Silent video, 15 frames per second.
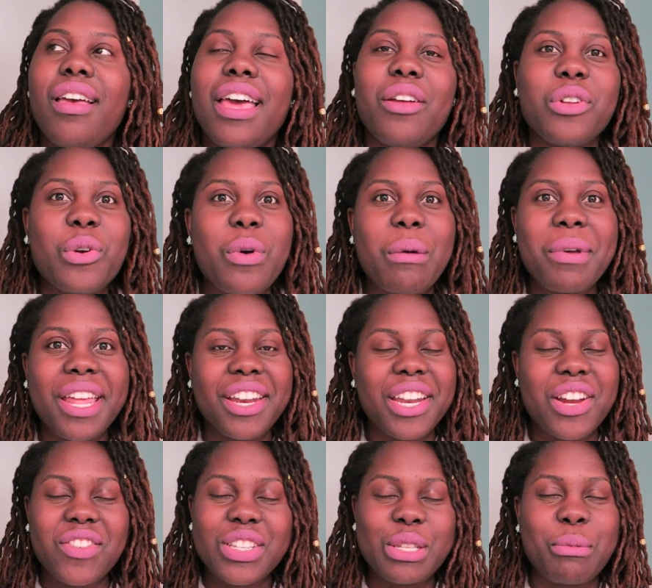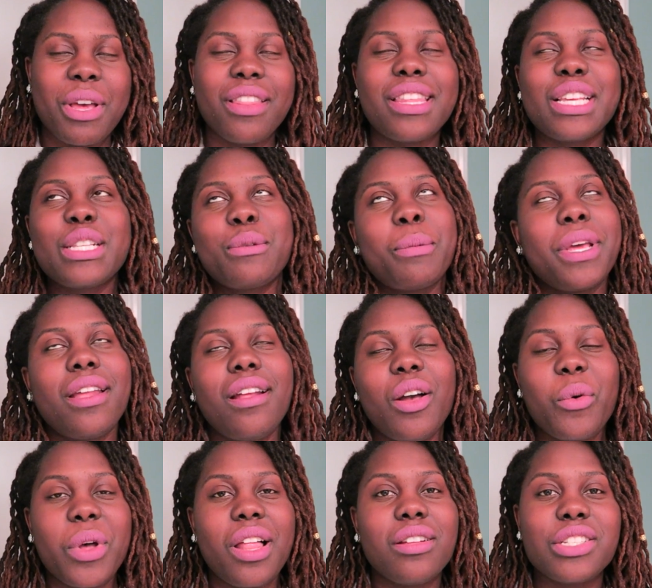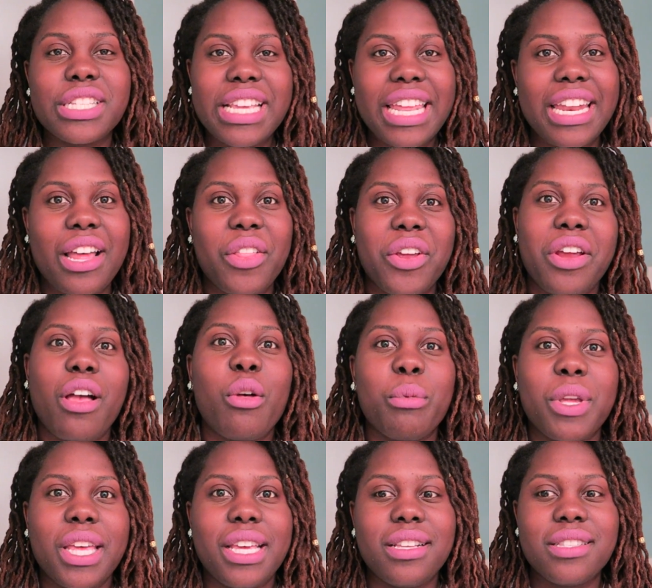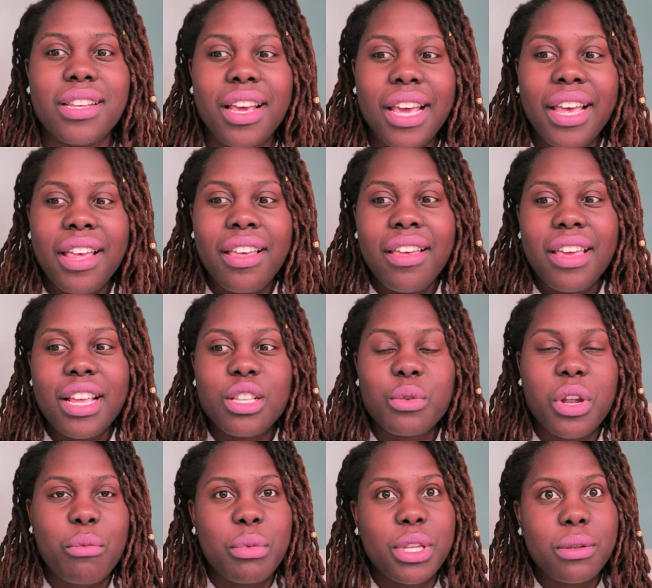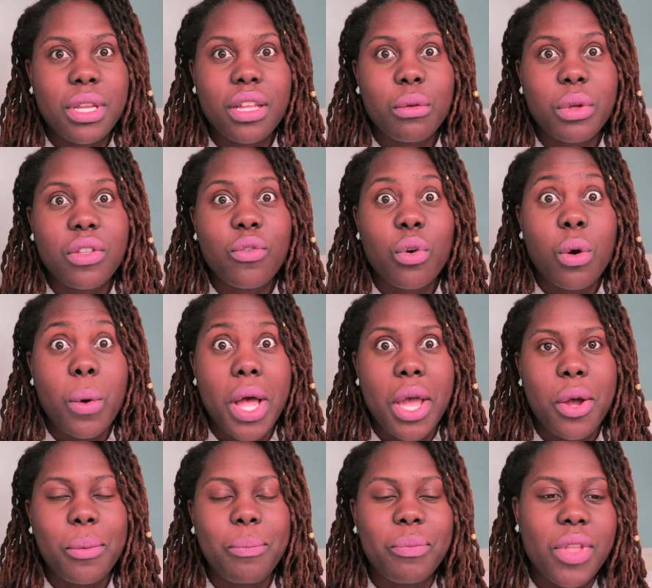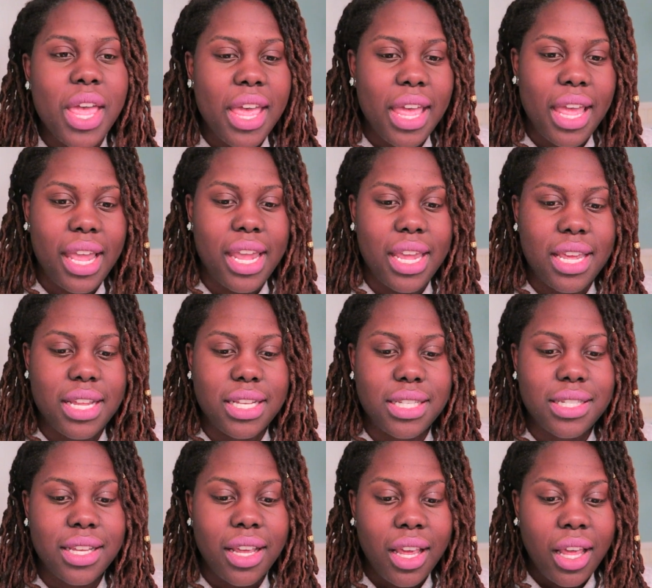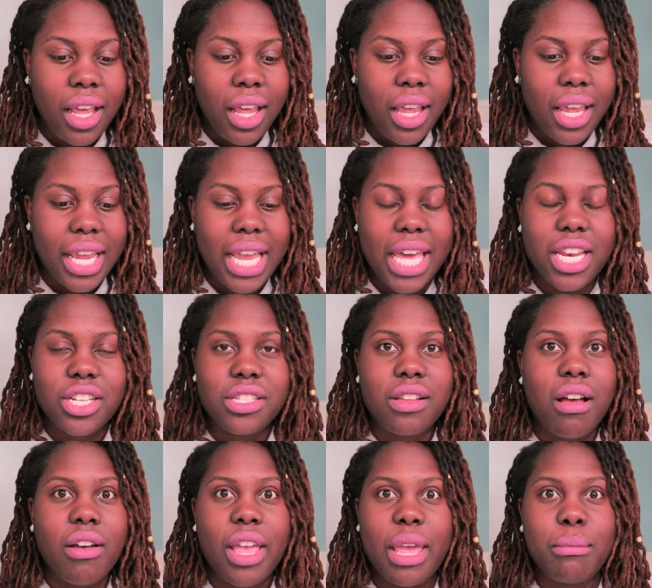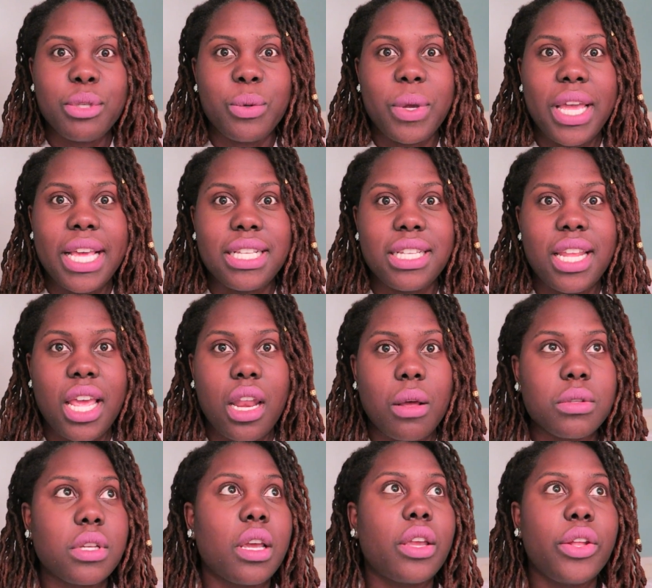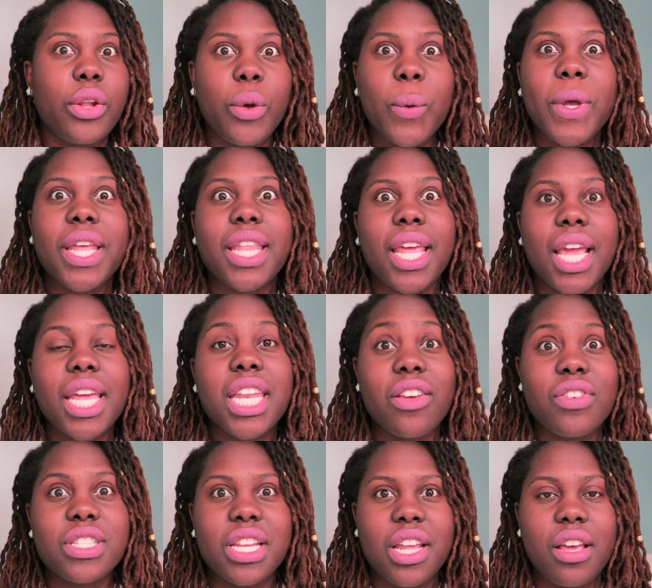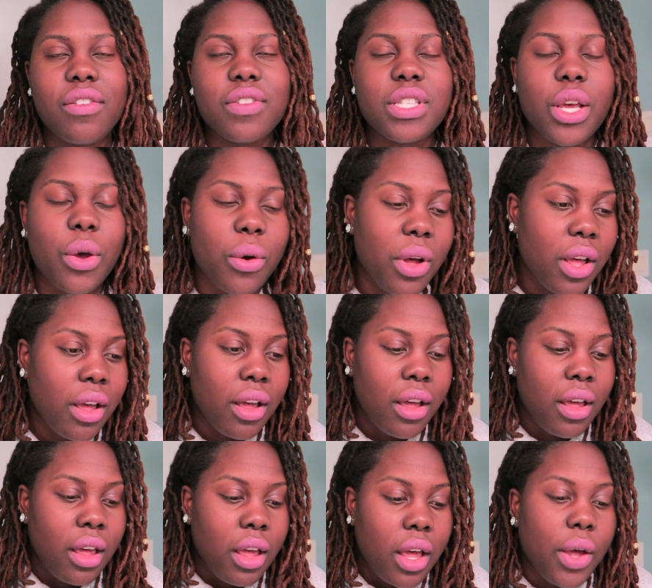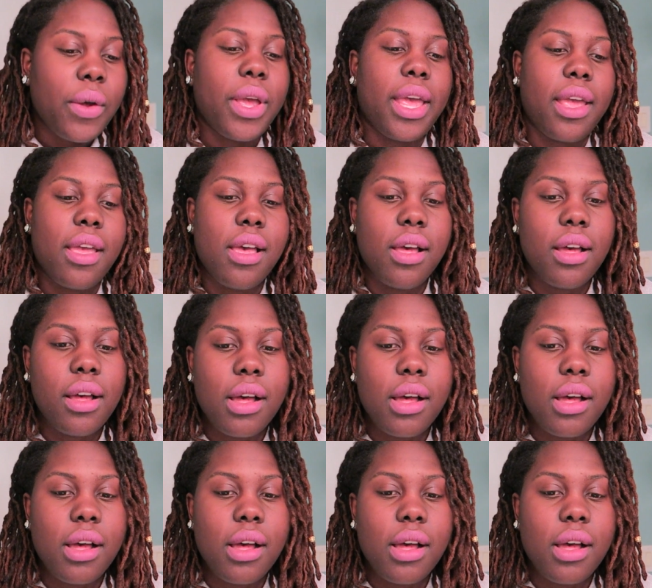don't know why I'm kind of nervous about this, but oh well, I'll just get it out there, y'all, because it's what I've been dealing with for a while, and it kind of just all came to a head today, and I was like, you know what, like, enough is enough. So, okay,